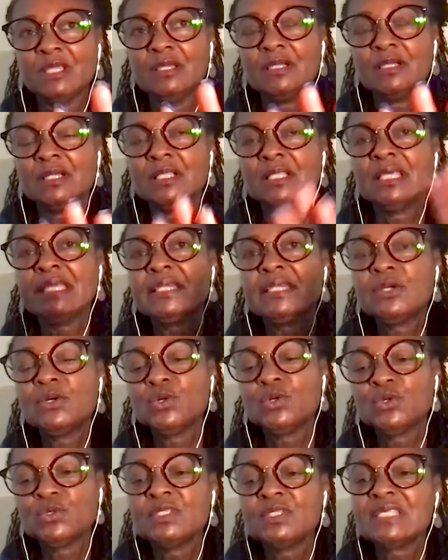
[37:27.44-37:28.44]

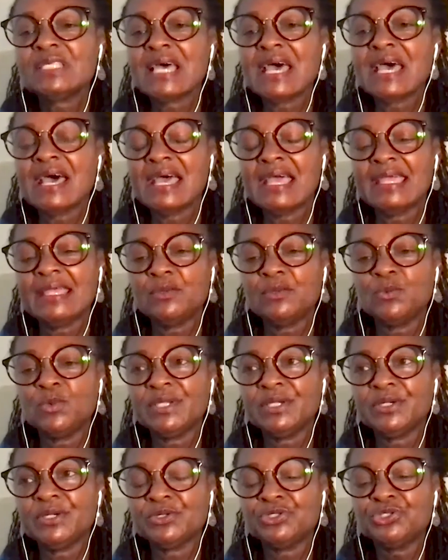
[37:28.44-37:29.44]
clinical side,
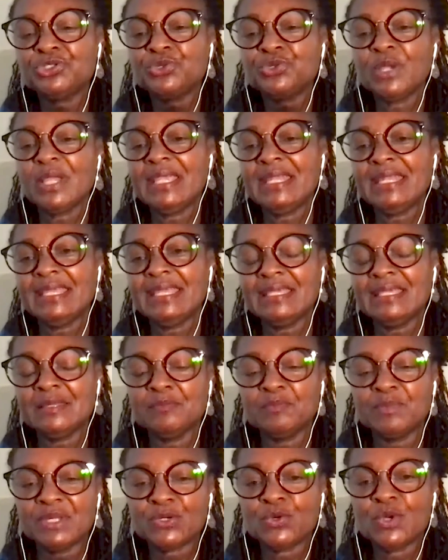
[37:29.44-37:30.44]
we are
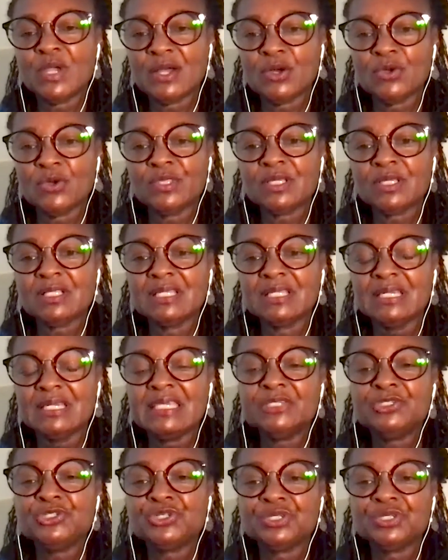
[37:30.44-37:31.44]
training mental health
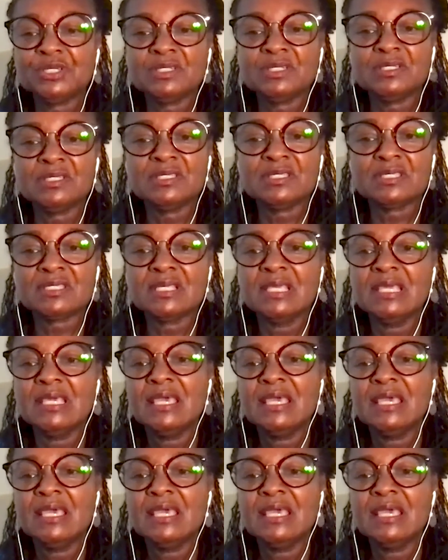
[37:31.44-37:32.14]
clinicians,